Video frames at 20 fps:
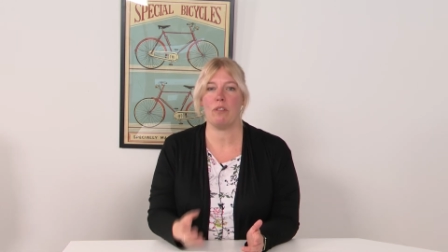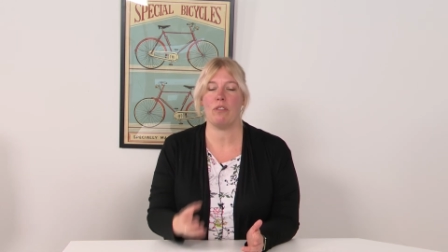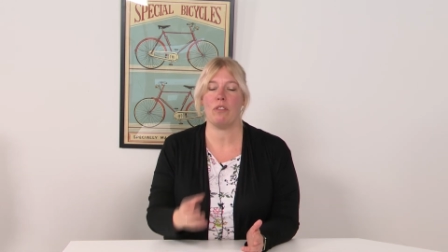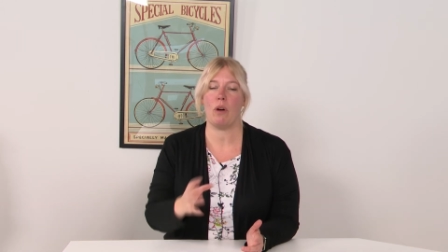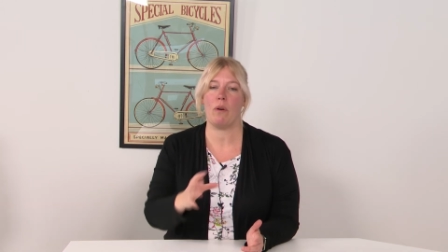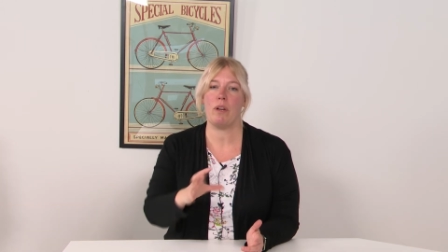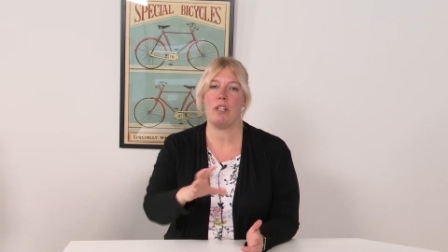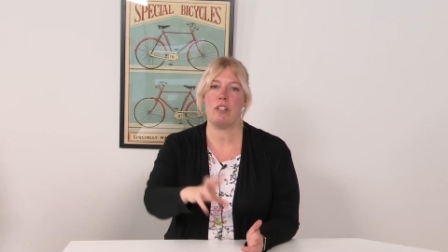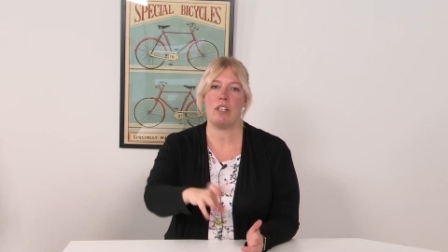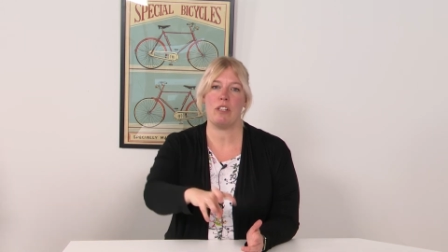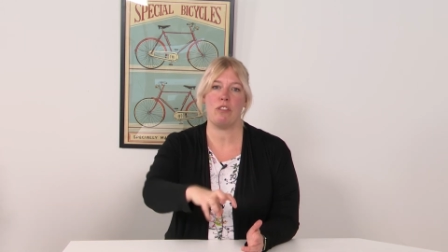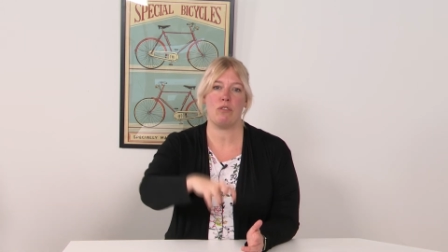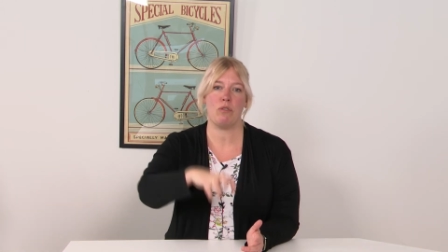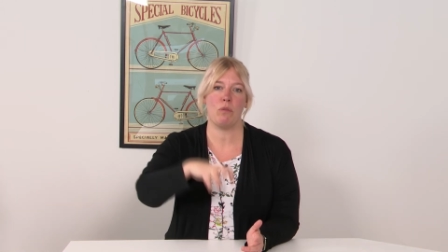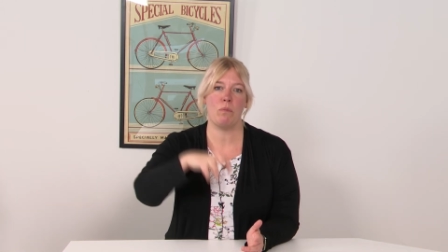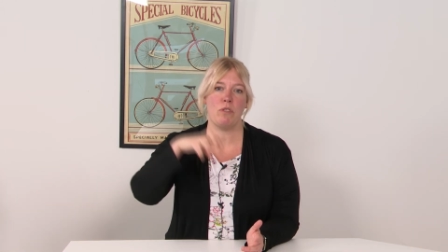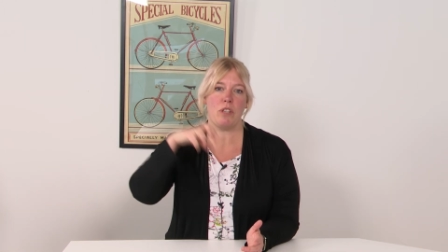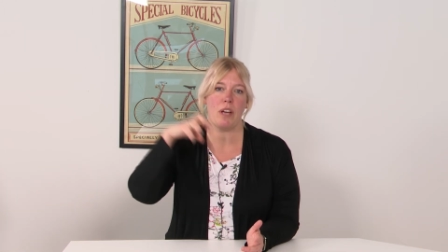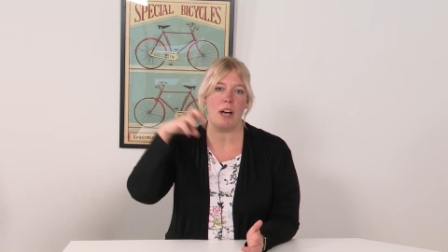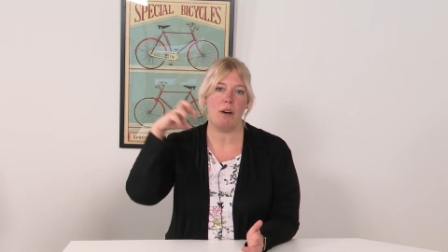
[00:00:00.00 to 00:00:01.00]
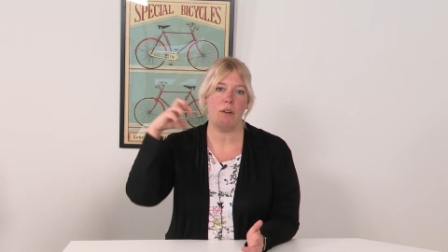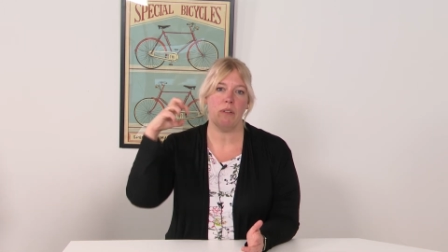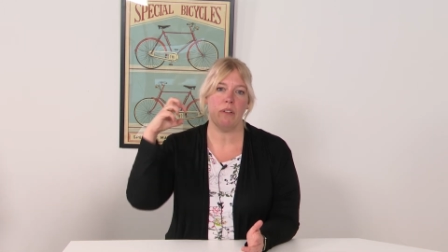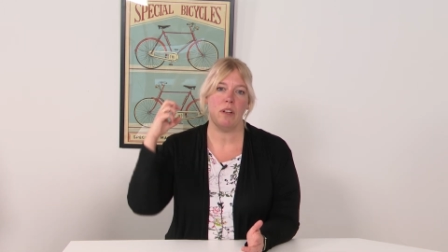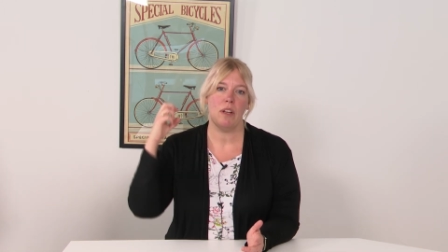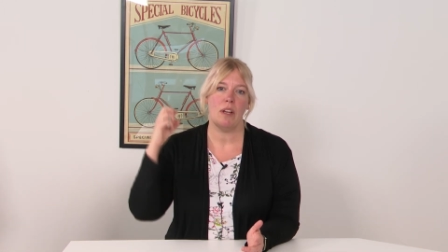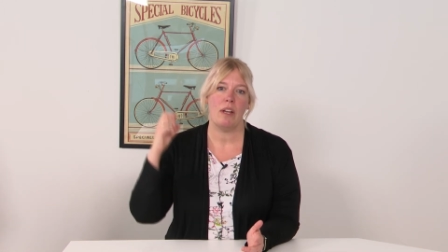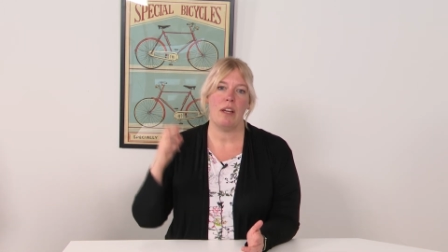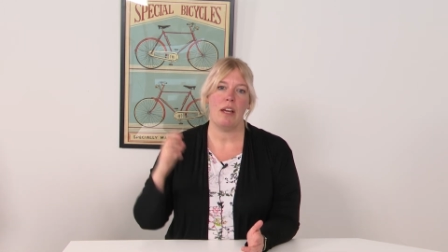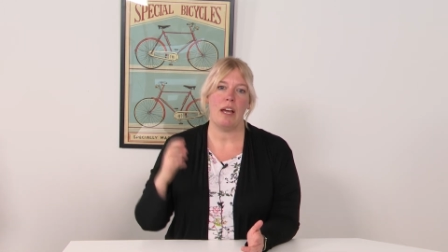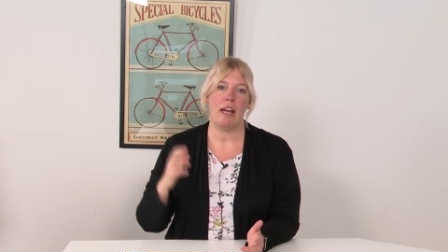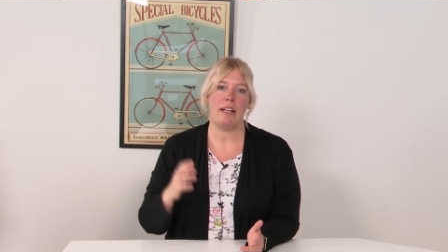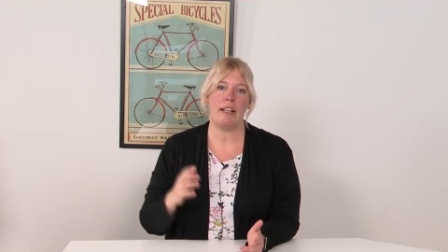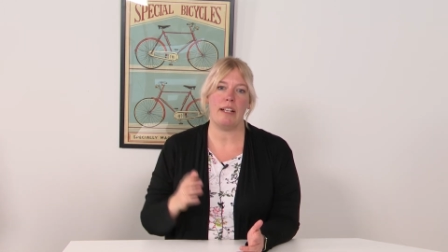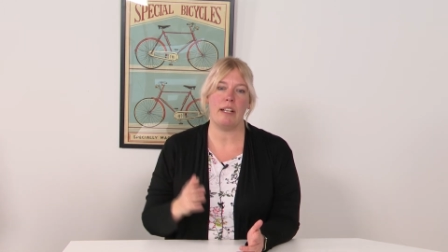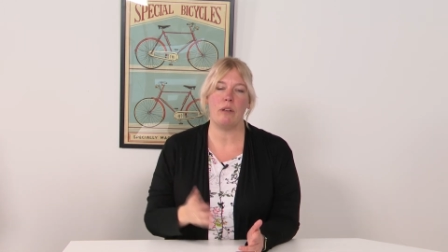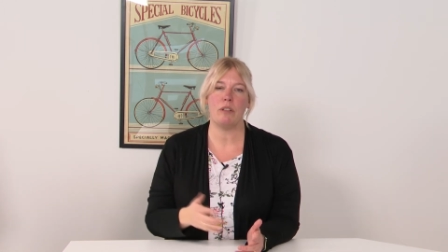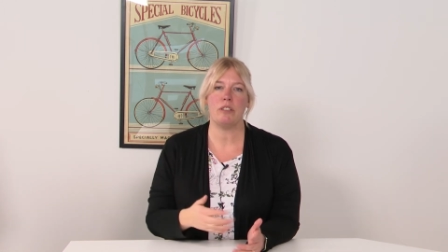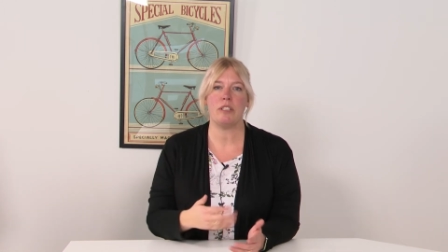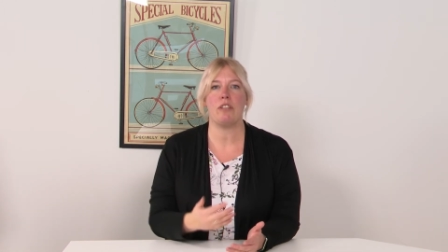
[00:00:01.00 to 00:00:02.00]
So it zooms out and
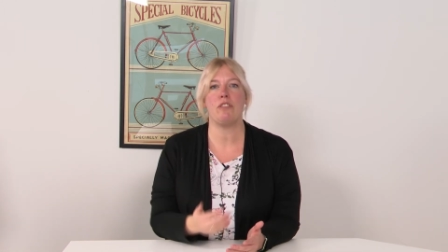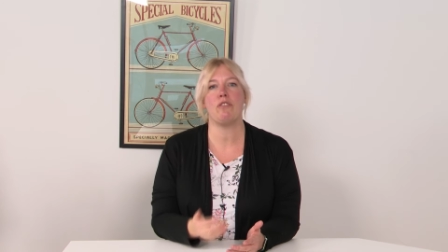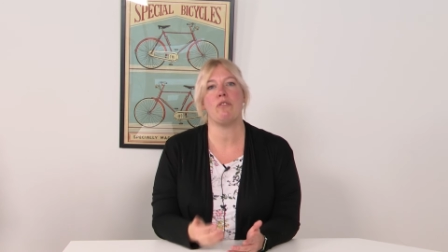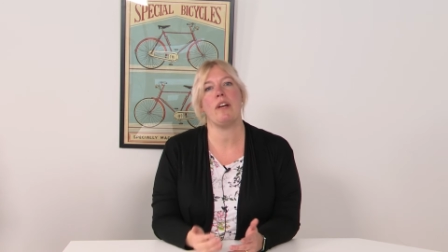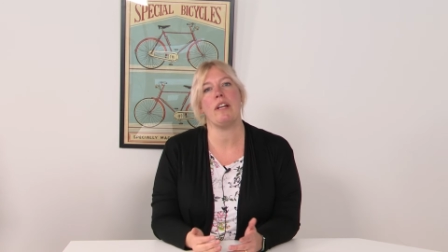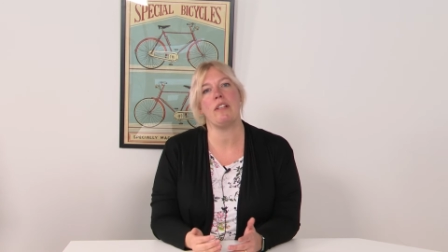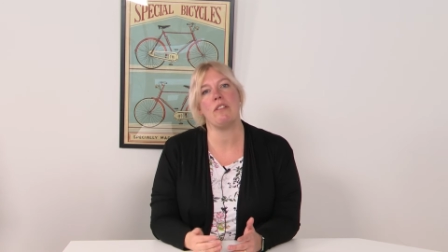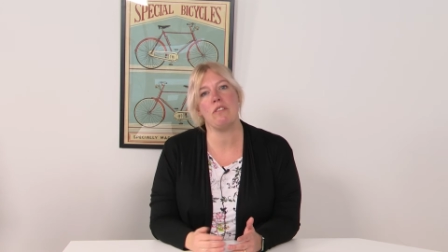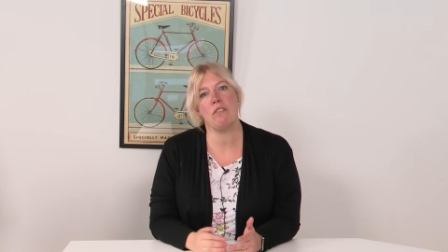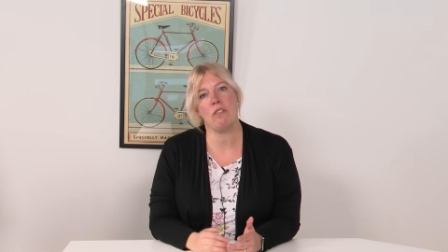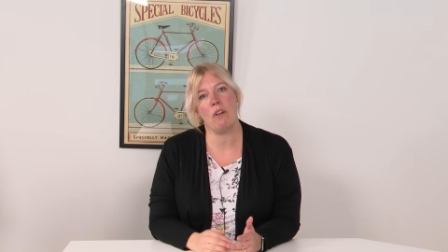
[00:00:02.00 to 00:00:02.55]
it looks at trends.